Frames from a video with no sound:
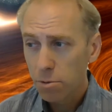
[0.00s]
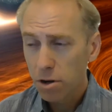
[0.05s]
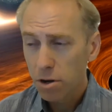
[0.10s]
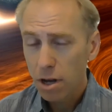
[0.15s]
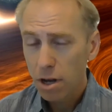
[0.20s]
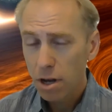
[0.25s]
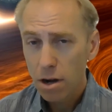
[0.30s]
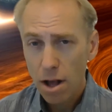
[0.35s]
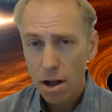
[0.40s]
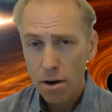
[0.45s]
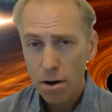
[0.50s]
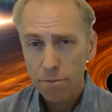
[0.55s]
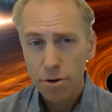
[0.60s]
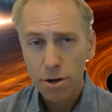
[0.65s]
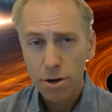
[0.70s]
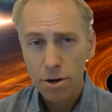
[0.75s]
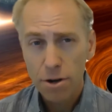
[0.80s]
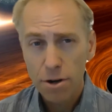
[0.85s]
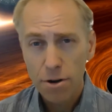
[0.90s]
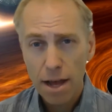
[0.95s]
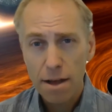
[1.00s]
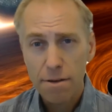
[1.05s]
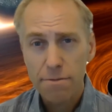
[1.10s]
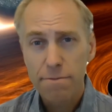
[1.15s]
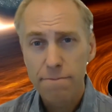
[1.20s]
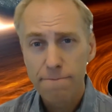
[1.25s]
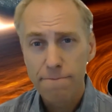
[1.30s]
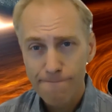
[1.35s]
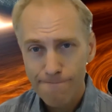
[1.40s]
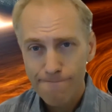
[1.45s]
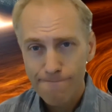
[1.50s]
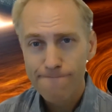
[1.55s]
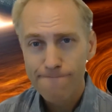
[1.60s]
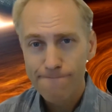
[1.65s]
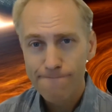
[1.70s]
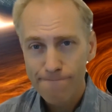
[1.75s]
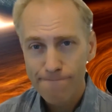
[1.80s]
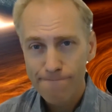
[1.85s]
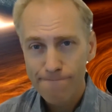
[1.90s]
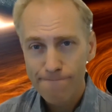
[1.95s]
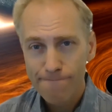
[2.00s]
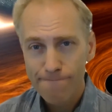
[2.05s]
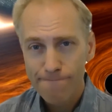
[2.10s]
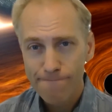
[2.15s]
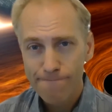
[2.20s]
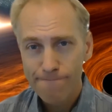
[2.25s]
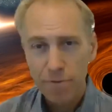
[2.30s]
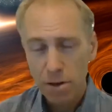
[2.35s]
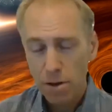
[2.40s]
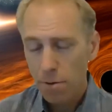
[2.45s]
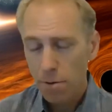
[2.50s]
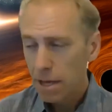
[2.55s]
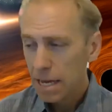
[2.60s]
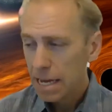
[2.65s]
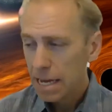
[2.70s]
for Communicator now for 1.5 years. So,